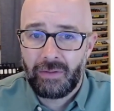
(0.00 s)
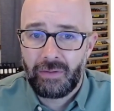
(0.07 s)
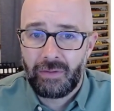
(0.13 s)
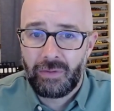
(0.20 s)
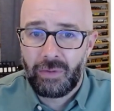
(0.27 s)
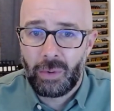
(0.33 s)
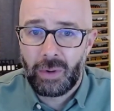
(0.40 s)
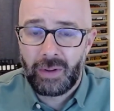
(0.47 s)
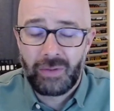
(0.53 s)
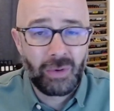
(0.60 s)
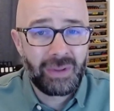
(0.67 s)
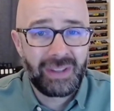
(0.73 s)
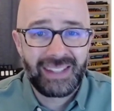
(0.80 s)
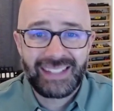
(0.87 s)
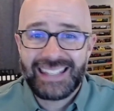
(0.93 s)
for
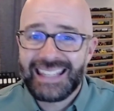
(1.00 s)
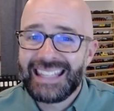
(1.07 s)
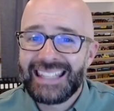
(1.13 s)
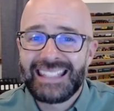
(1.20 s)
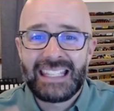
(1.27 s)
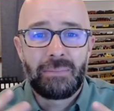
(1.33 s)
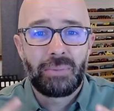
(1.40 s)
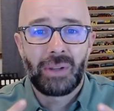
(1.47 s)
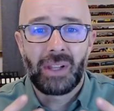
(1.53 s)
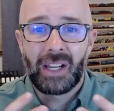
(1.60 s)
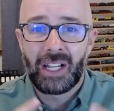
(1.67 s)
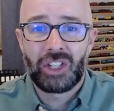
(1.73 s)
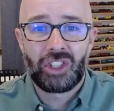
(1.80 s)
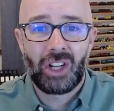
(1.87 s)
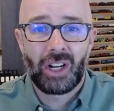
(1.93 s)
this easy plug
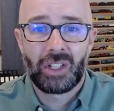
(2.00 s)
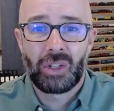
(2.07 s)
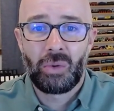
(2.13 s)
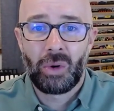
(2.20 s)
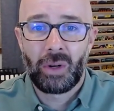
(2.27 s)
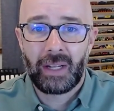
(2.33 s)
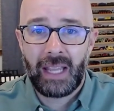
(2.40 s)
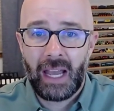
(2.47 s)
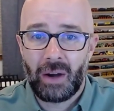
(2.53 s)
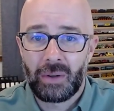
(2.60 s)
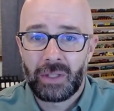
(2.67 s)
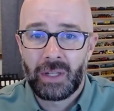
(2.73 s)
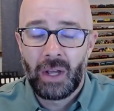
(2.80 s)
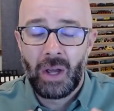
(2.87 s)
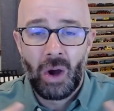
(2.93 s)
and chug to work
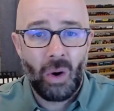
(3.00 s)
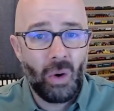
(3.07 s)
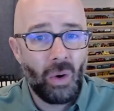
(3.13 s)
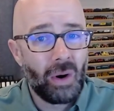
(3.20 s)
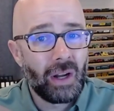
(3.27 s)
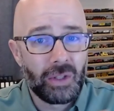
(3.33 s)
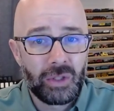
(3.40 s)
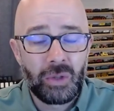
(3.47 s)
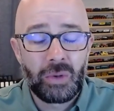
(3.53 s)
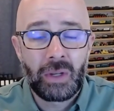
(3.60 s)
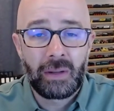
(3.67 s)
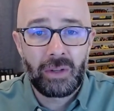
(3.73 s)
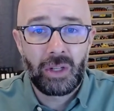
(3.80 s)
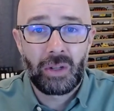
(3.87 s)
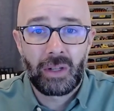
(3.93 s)
out, or else
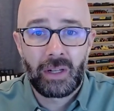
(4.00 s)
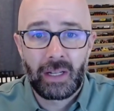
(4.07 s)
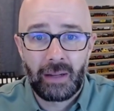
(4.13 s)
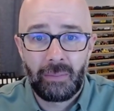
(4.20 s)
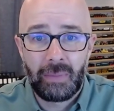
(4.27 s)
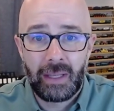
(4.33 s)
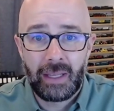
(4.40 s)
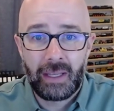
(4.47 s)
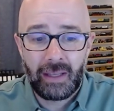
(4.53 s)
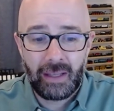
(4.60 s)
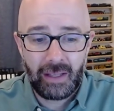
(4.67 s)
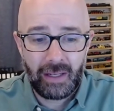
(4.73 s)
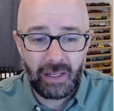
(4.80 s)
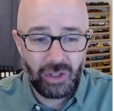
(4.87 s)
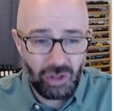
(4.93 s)
you're going to be
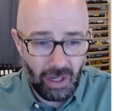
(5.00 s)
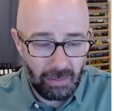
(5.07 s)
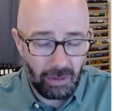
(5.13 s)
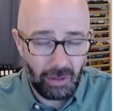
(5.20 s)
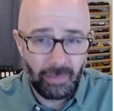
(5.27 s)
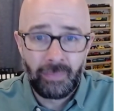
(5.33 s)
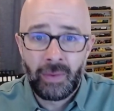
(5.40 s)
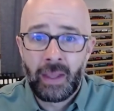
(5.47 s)
in trouble.